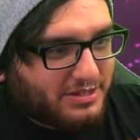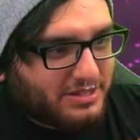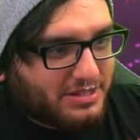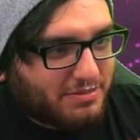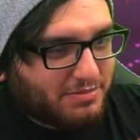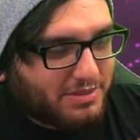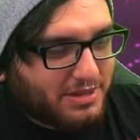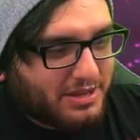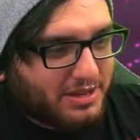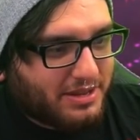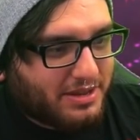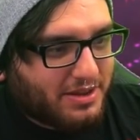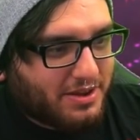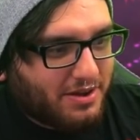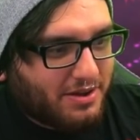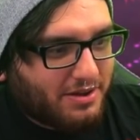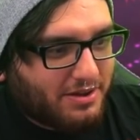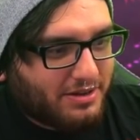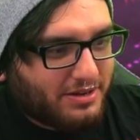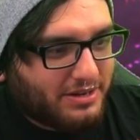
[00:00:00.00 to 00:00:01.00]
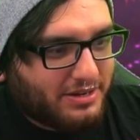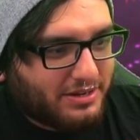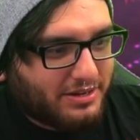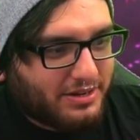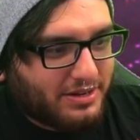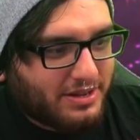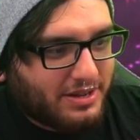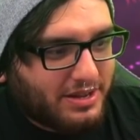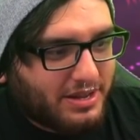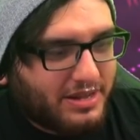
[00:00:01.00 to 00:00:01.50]
something called
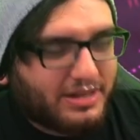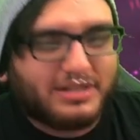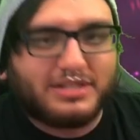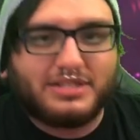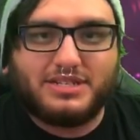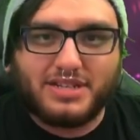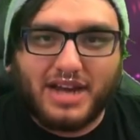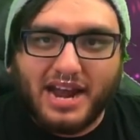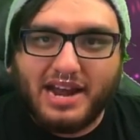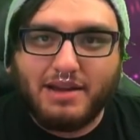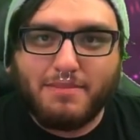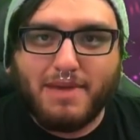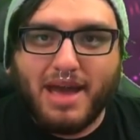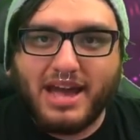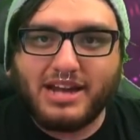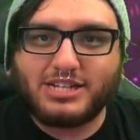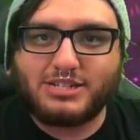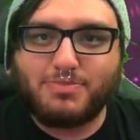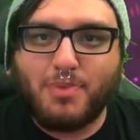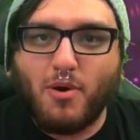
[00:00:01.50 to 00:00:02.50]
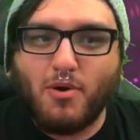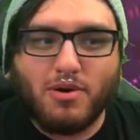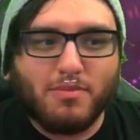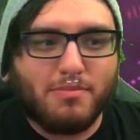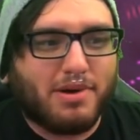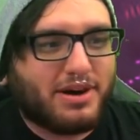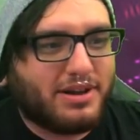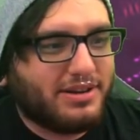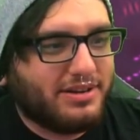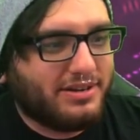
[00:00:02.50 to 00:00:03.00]
a Dynamax
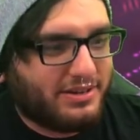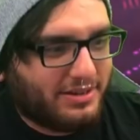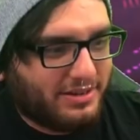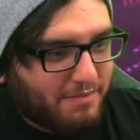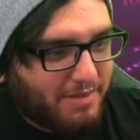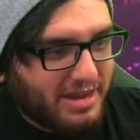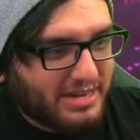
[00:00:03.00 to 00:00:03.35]
Pokemon, and